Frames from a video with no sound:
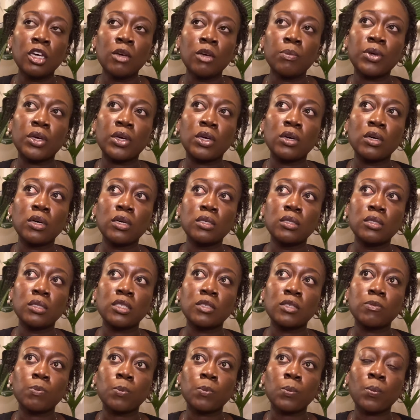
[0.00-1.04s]

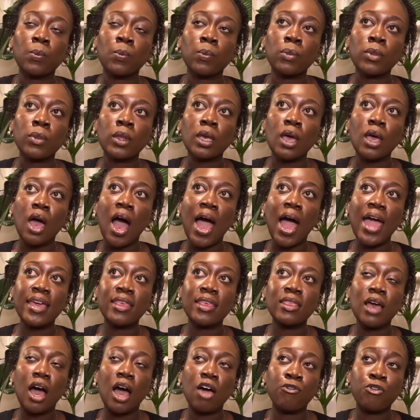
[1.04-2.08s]
because I,
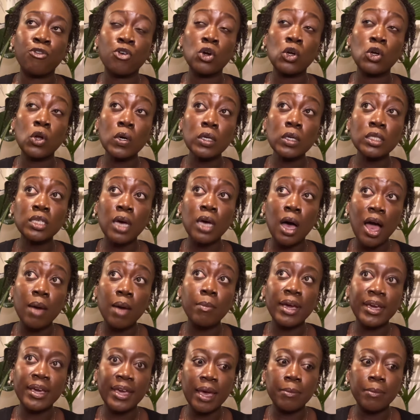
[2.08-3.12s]
for a long time,
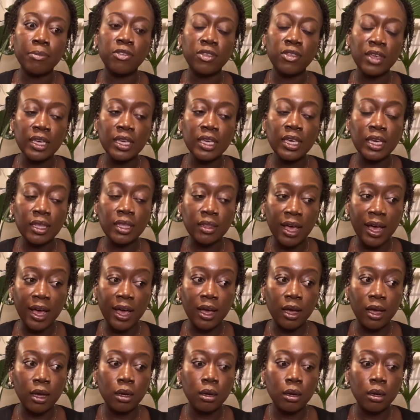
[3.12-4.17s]
I kept thinking
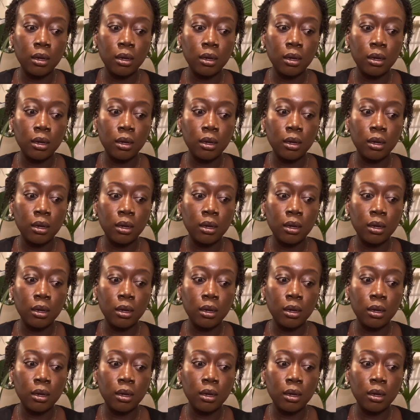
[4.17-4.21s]
that